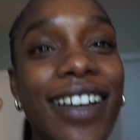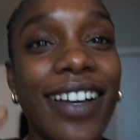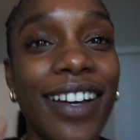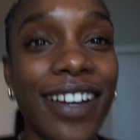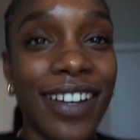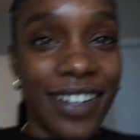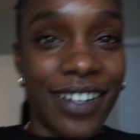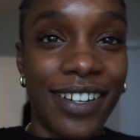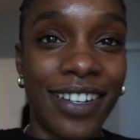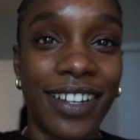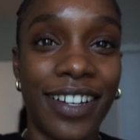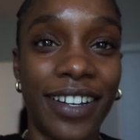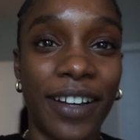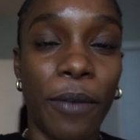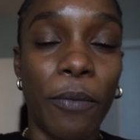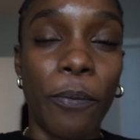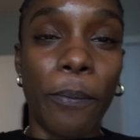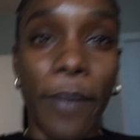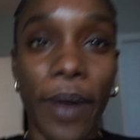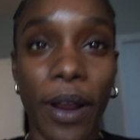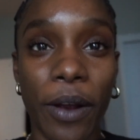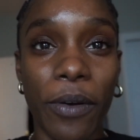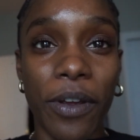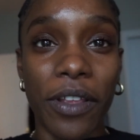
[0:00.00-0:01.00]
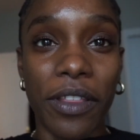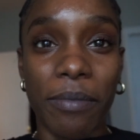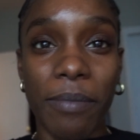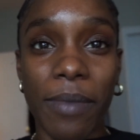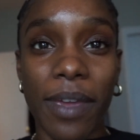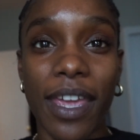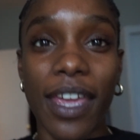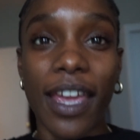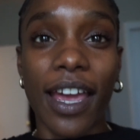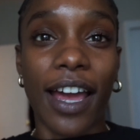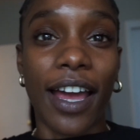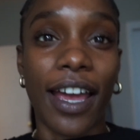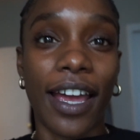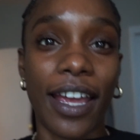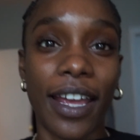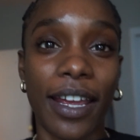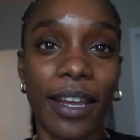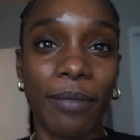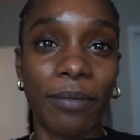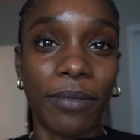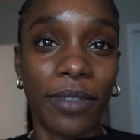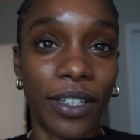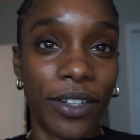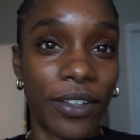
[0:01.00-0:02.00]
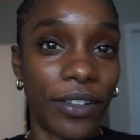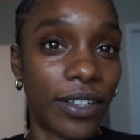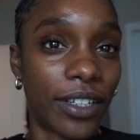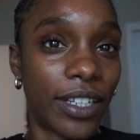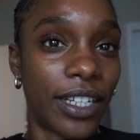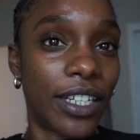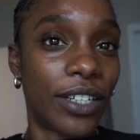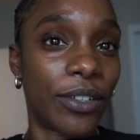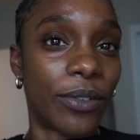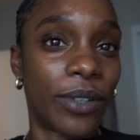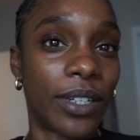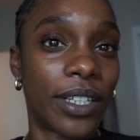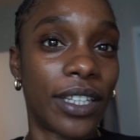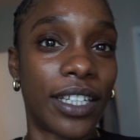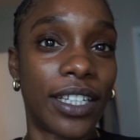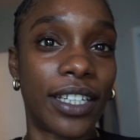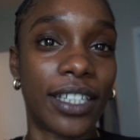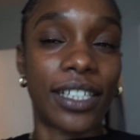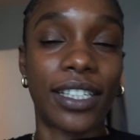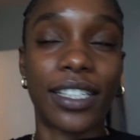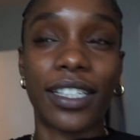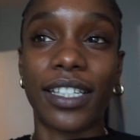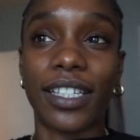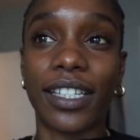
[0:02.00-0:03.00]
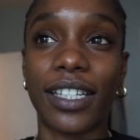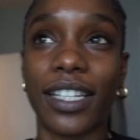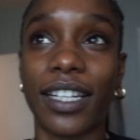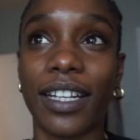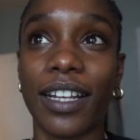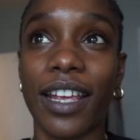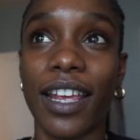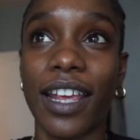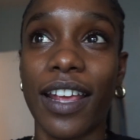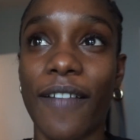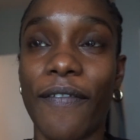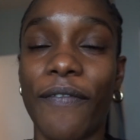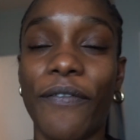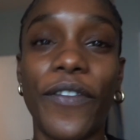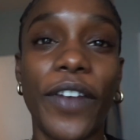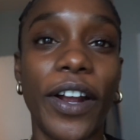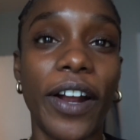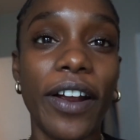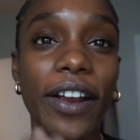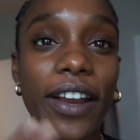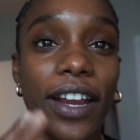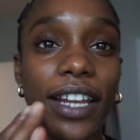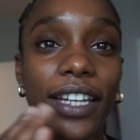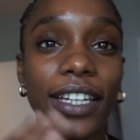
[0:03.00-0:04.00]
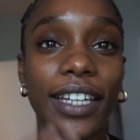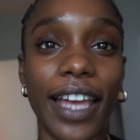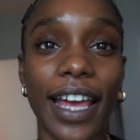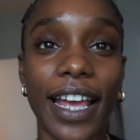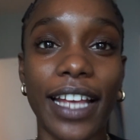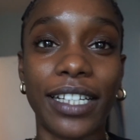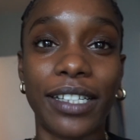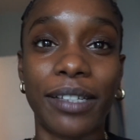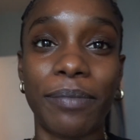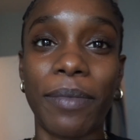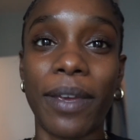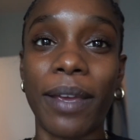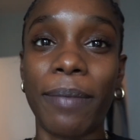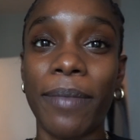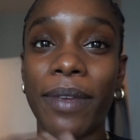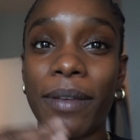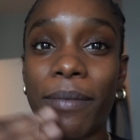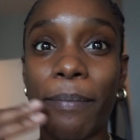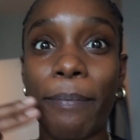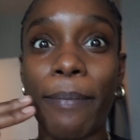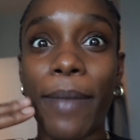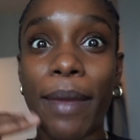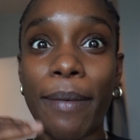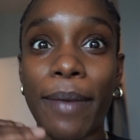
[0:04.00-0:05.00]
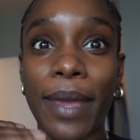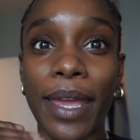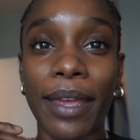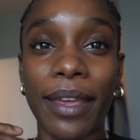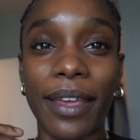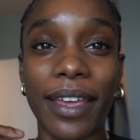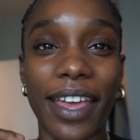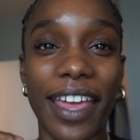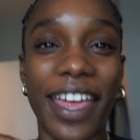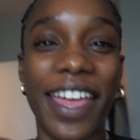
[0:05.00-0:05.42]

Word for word: uh, bear with me. I am literally doing this very last minute, minute,